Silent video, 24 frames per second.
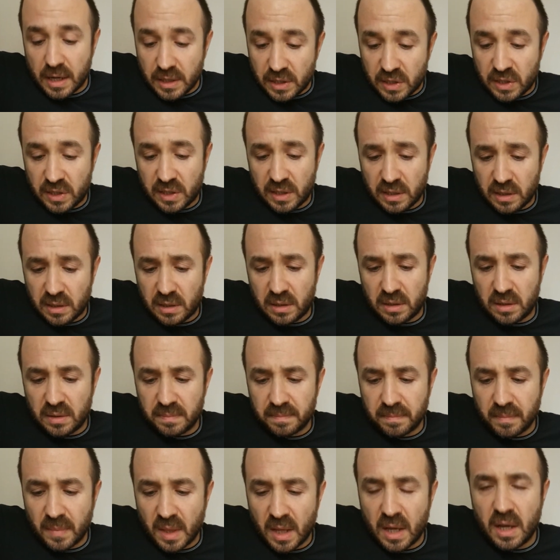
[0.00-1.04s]
see
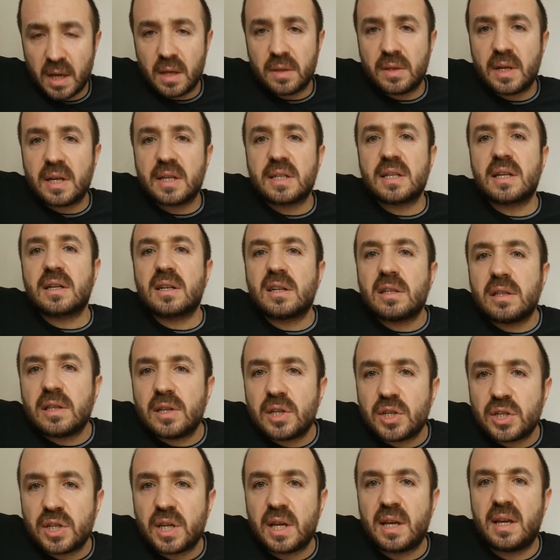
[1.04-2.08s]
there's a
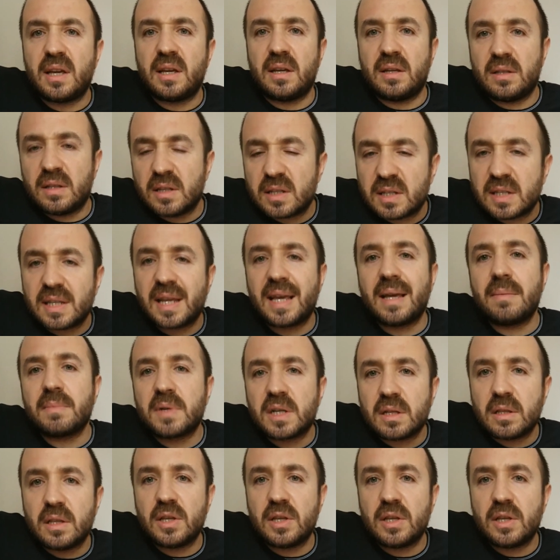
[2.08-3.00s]
cliche, the same